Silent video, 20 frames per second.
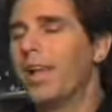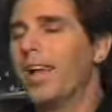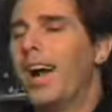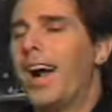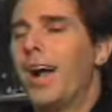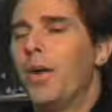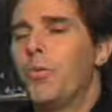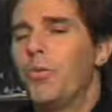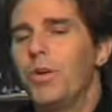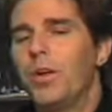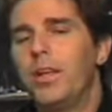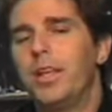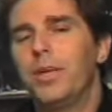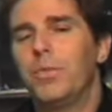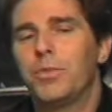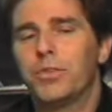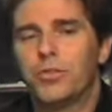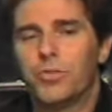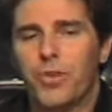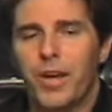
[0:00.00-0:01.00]
I really
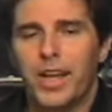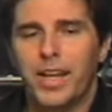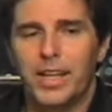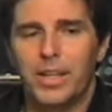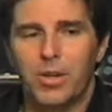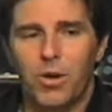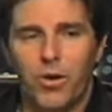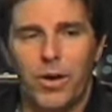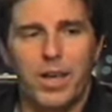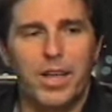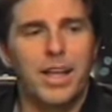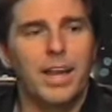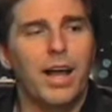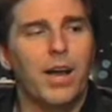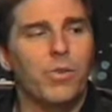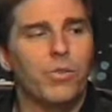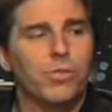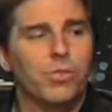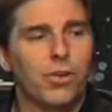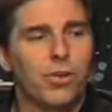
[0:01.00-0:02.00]
was dreading going, and
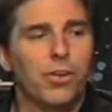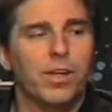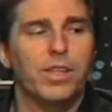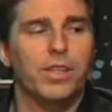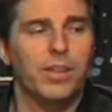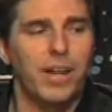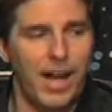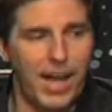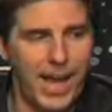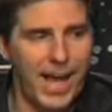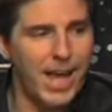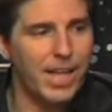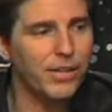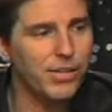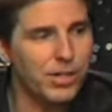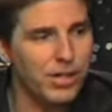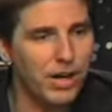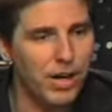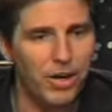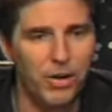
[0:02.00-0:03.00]
I was told that I had
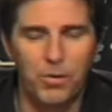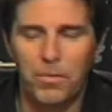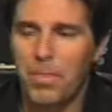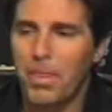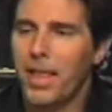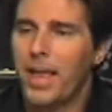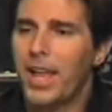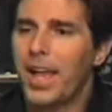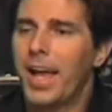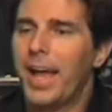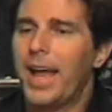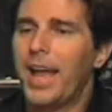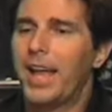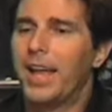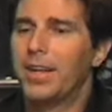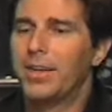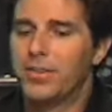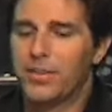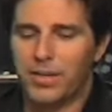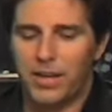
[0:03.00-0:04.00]
to go.
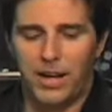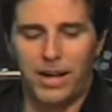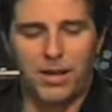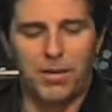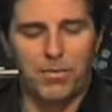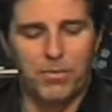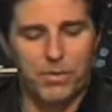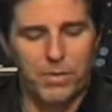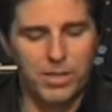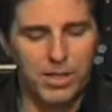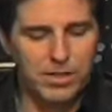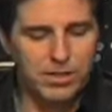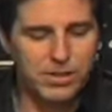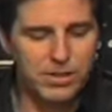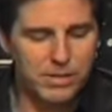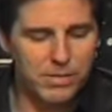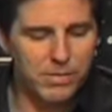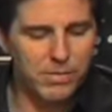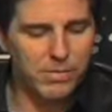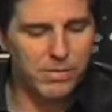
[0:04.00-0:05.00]
And um,
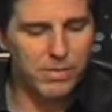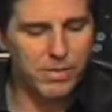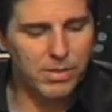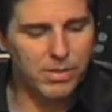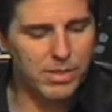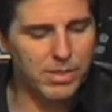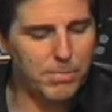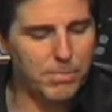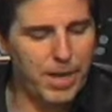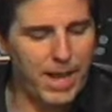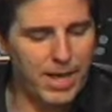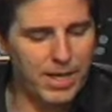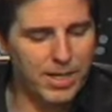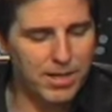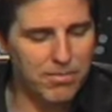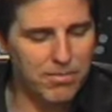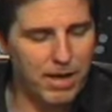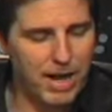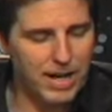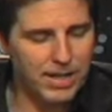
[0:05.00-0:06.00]
this companion
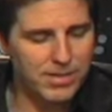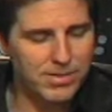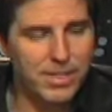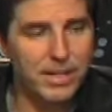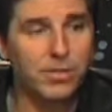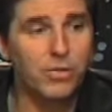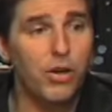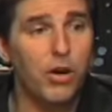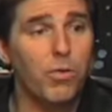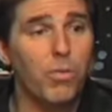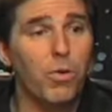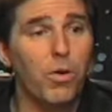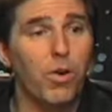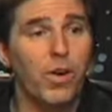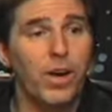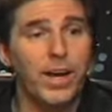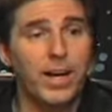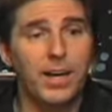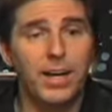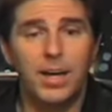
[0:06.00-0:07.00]
of mine said, don't
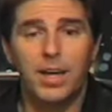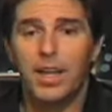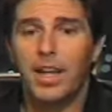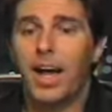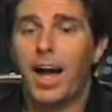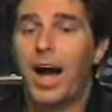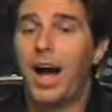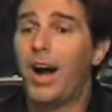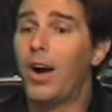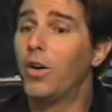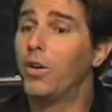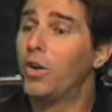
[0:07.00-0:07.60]
worry, I'll